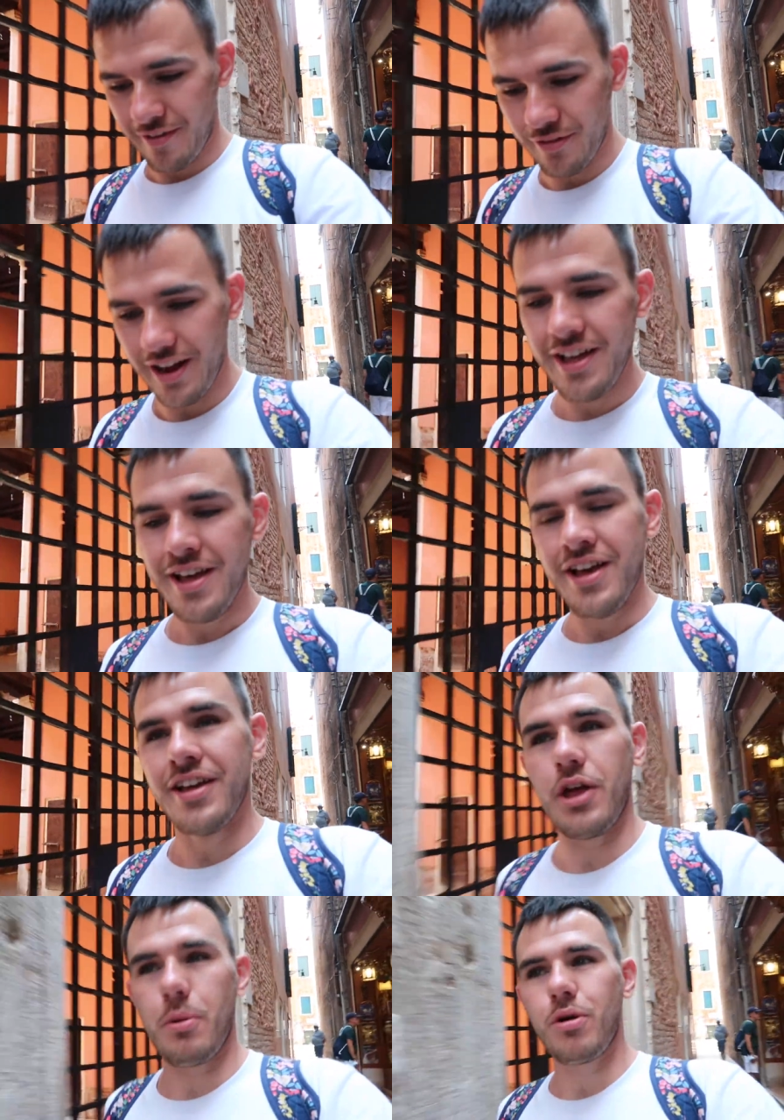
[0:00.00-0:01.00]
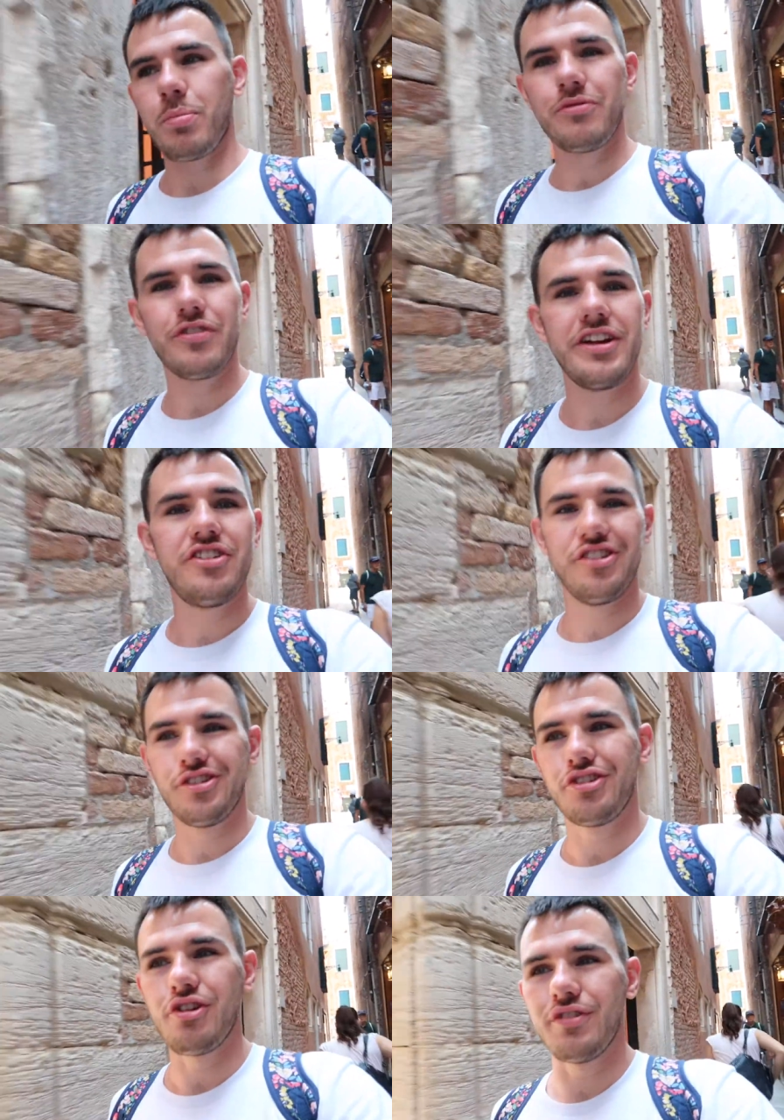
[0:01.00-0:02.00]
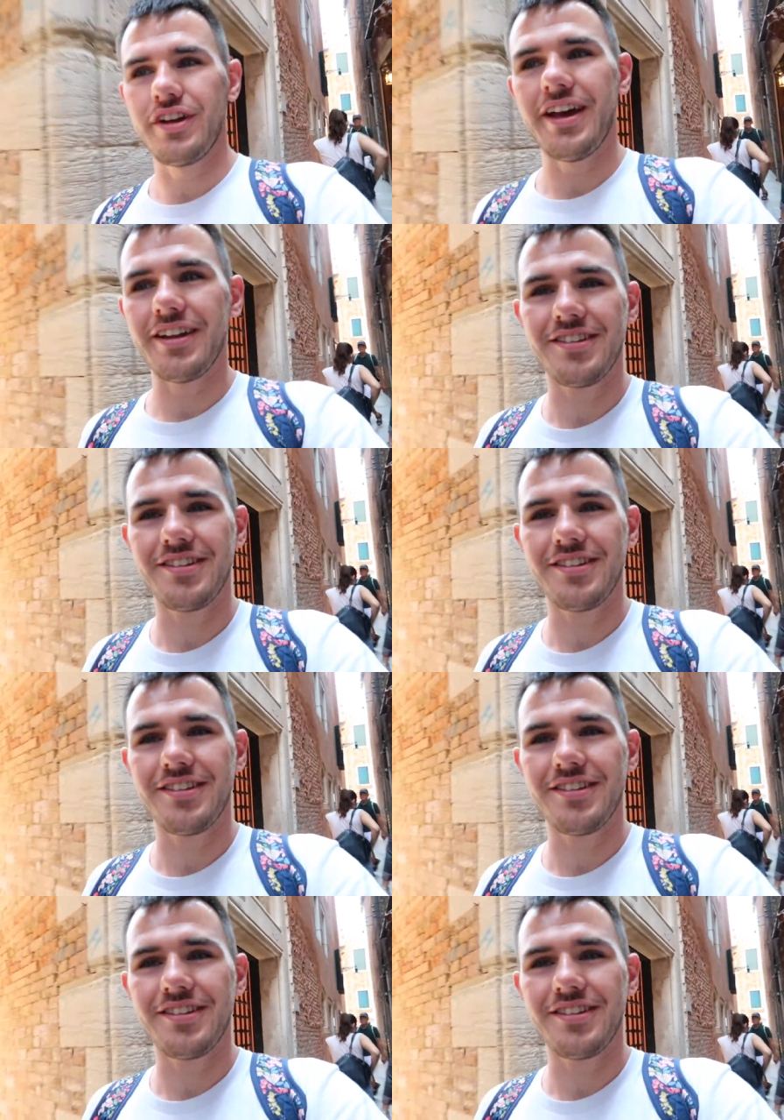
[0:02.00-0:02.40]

everywhere. They're a proper Venetian souvenir